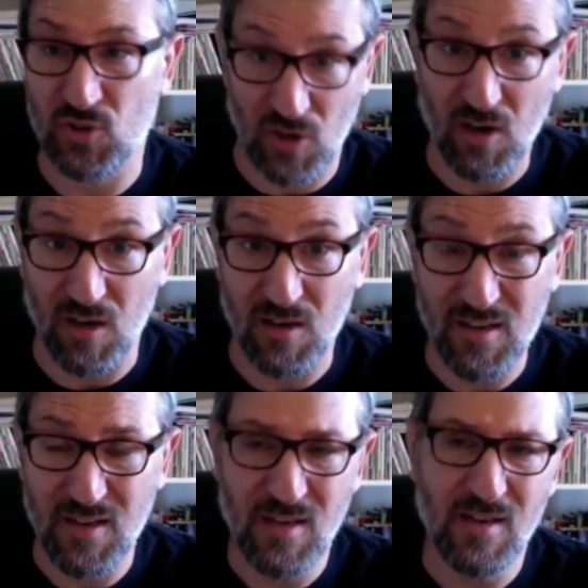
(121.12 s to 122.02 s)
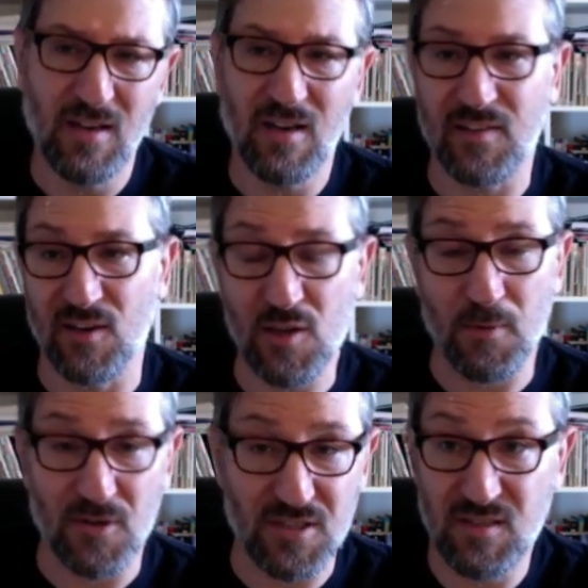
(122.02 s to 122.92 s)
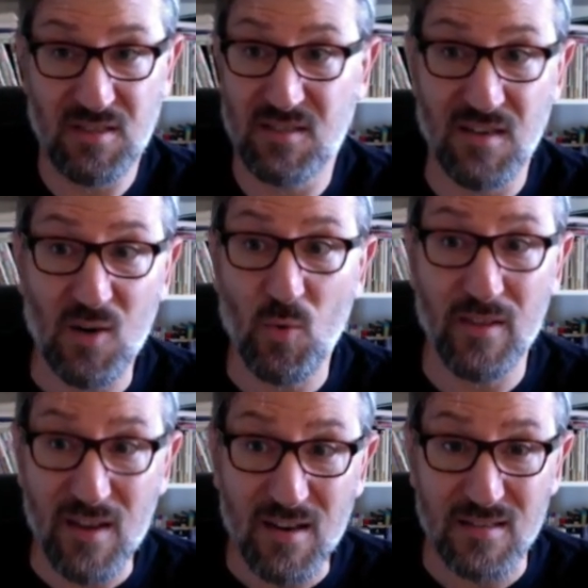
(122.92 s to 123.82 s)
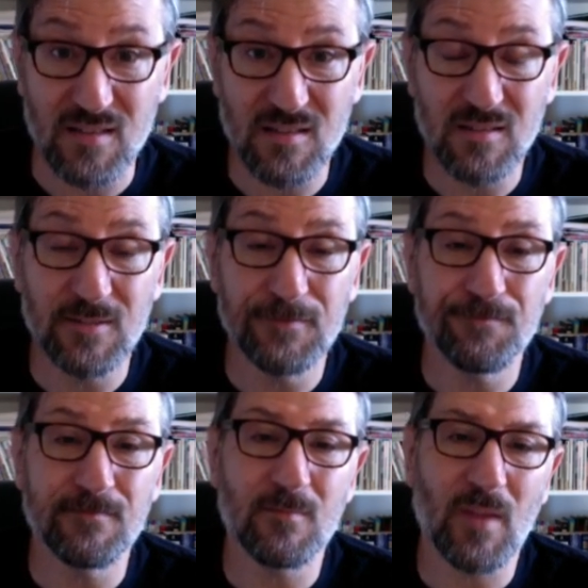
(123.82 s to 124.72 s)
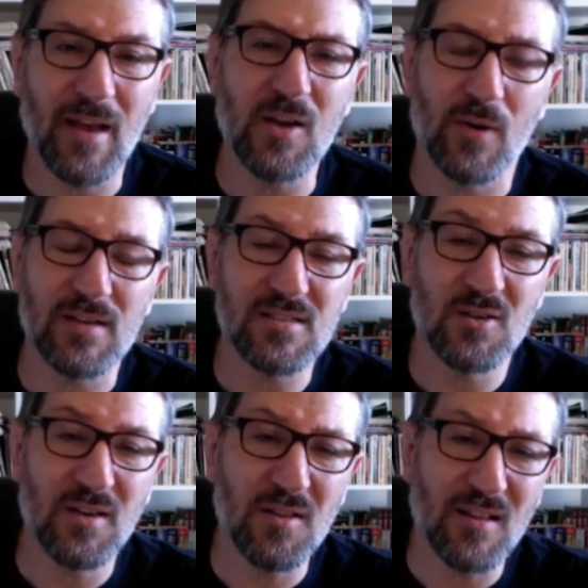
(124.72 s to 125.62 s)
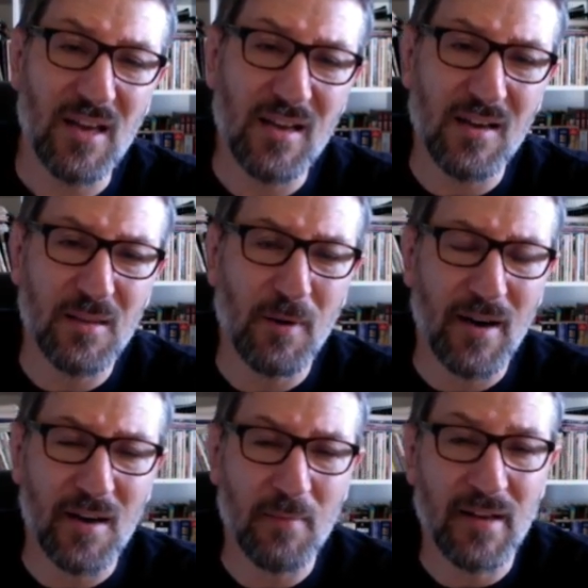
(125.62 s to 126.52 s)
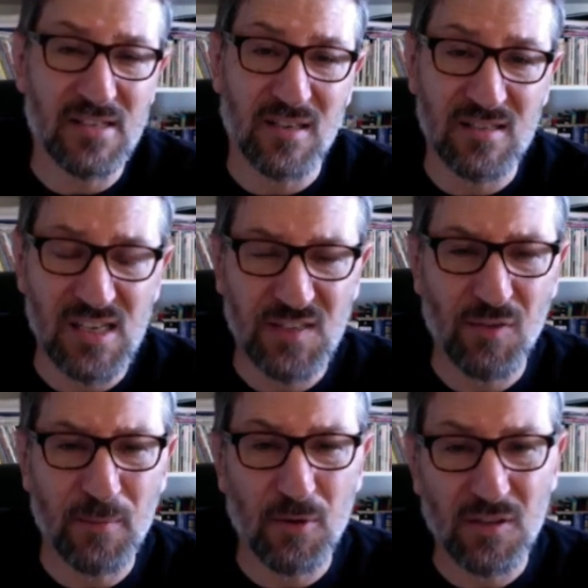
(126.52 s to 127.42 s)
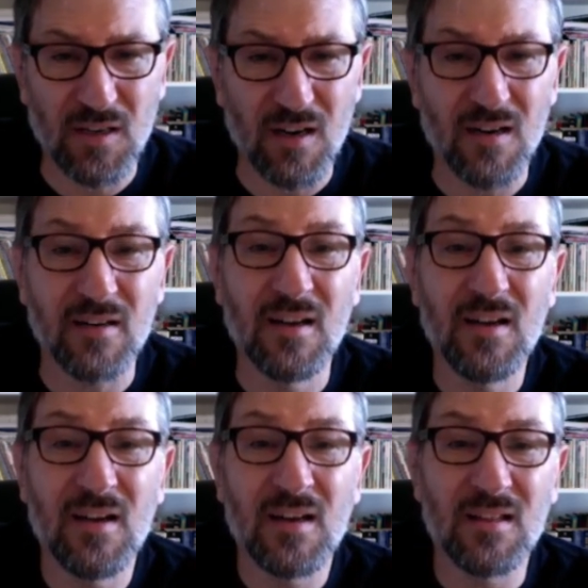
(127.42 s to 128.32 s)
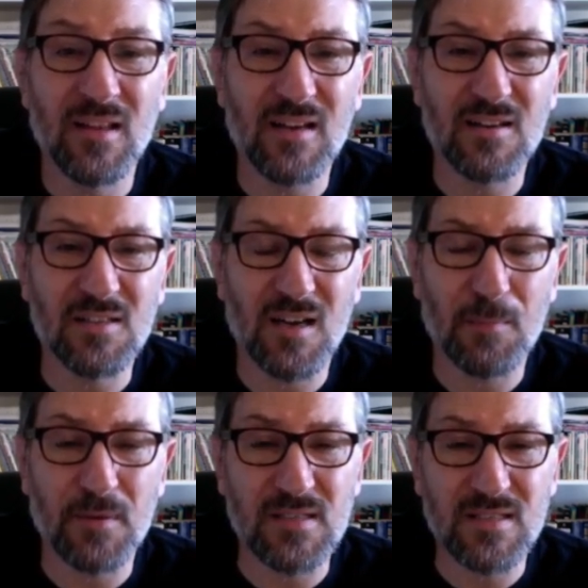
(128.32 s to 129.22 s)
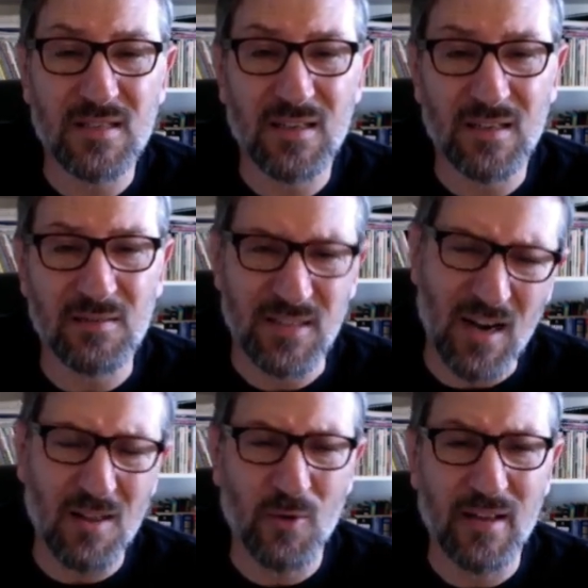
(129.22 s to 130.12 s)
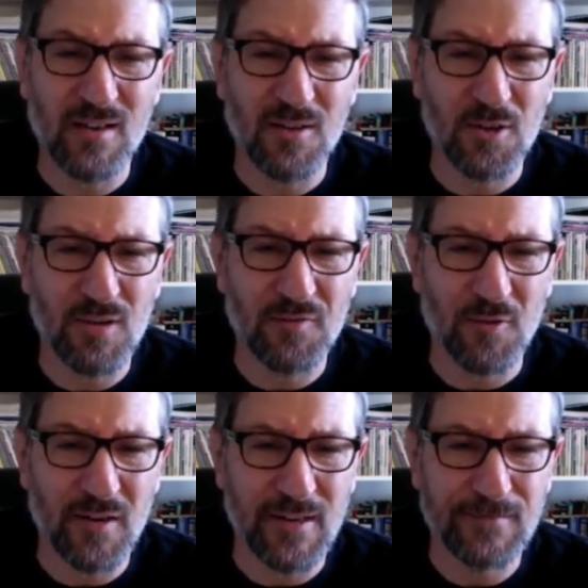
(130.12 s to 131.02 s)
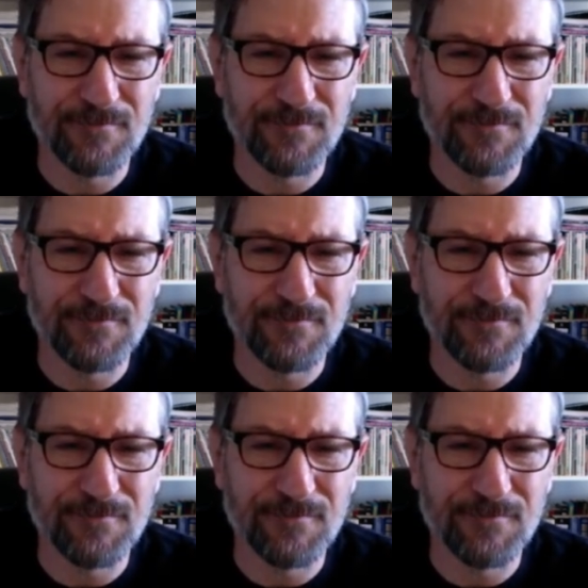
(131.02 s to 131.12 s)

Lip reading: guard, and the other person is stuck within it. Anyway, so here the lady on the bottom has successfully pulled guard. The lady on top is, get out of the way there, other referee.